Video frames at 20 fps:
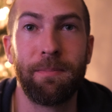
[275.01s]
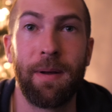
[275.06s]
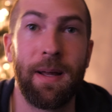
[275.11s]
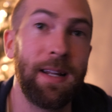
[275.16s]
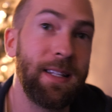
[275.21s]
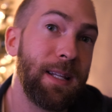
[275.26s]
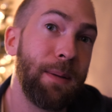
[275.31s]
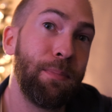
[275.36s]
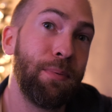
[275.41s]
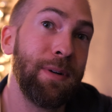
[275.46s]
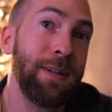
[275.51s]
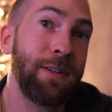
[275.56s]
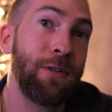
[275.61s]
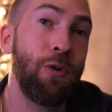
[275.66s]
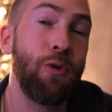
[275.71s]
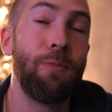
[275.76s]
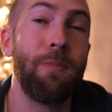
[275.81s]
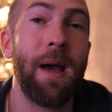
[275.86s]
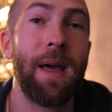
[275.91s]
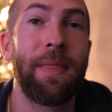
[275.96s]
But it's a pretty
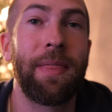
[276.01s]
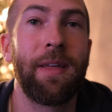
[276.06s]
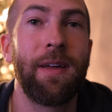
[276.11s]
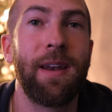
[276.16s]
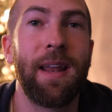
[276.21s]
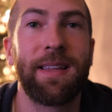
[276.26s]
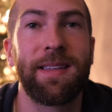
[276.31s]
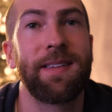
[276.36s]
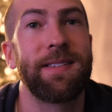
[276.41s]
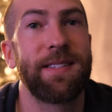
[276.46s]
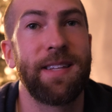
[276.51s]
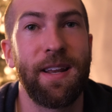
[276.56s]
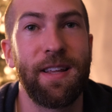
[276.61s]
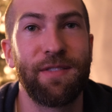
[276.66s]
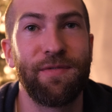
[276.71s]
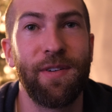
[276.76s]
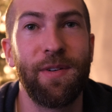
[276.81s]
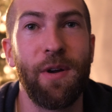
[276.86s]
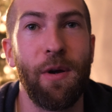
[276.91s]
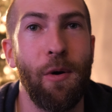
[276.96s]
cool method. As I said,
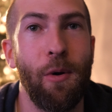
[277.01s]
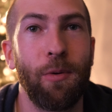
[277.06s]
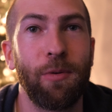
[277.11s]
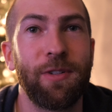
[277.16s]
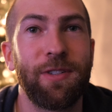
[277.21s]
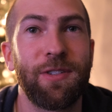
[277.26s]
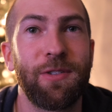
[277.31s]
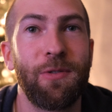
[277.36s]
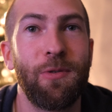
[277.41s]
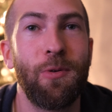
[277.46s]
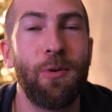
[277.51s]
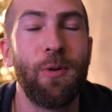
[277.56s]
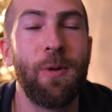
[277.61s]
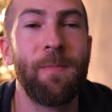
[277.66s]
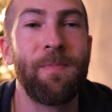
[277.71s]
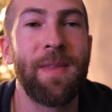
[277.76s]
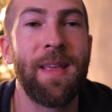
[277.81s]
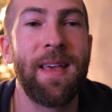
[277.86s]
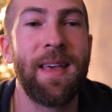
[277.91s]
it's very old school,